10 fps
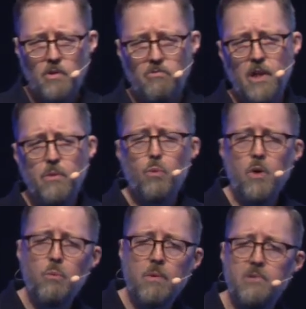Right?
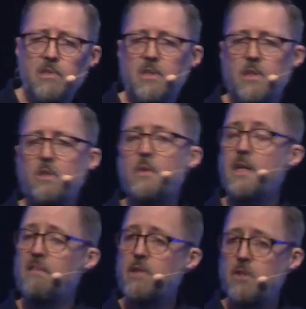What I'm trying to do
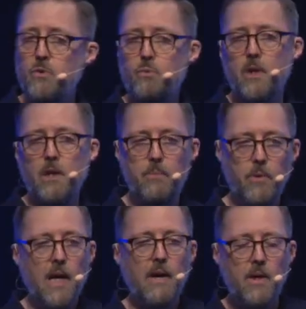here, and this is what I
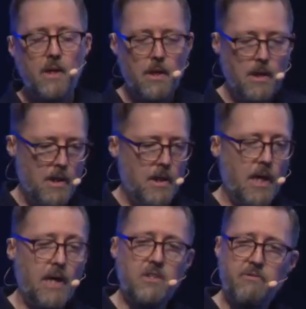put our
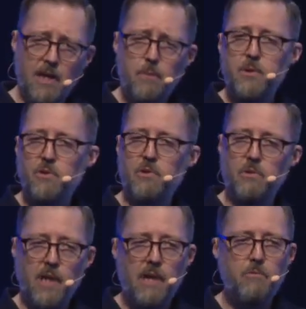our developers
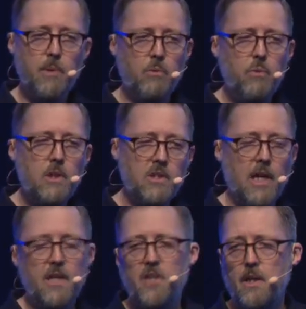through and everybody who works at
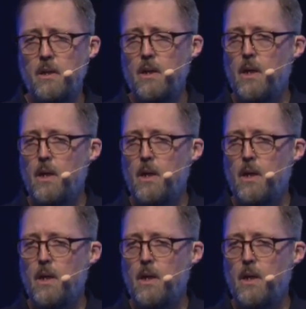Adyen,